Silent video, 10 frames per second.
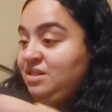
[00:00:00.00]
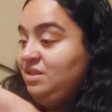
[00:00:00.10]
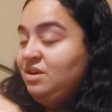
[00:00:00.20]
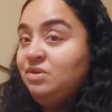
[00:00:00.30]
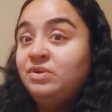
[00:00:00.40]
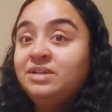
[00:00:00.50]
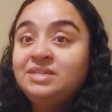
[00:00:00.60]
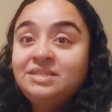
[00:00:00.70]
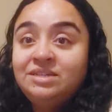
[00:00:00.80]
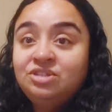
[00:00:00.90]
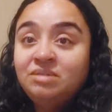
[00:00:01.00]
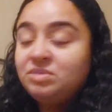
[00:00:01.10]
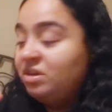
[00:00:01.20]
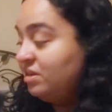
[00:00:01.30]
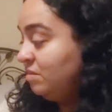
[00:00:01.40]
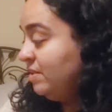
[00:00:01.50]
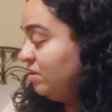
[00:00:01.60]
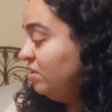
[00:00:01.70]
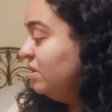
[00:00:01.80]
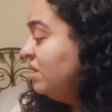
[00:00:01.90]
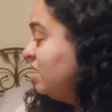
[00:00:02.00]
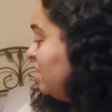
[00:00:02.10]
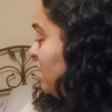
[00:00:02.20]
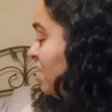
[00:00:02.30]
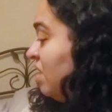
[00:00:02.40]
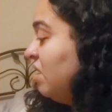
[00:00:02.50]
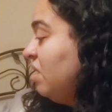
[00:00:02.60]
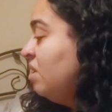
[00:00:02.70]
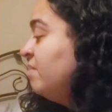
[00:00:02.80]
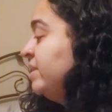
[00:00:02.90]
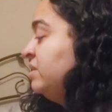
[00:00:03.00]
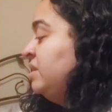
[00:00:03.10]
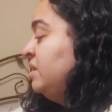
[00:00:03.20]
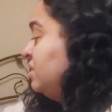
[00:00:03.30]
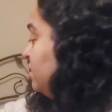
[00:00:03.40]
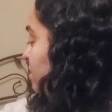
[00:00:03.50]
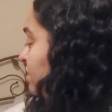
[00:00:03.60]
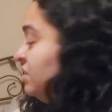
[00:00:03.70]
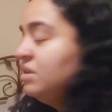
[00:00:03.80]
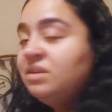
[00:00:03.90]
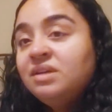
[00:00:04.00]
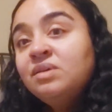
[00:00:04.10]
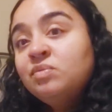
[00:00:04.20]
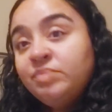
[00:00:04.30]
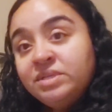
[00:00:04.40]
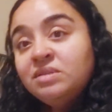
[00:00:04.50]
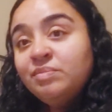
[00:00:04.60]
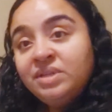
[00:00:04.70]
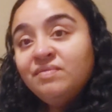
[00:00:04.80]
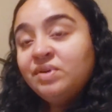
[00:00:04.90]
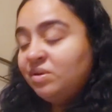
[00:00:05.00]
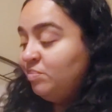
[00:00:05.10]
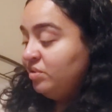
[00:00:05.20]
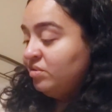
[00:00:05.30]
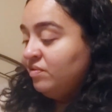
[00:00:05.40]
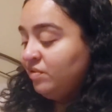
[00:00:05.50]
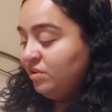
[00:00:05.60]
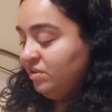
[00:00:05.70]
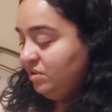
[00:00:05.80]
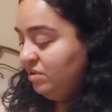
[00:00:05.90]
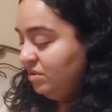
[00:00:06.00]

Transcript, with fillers: The organization I'm talking about. Um, I think it would be something very beautiful.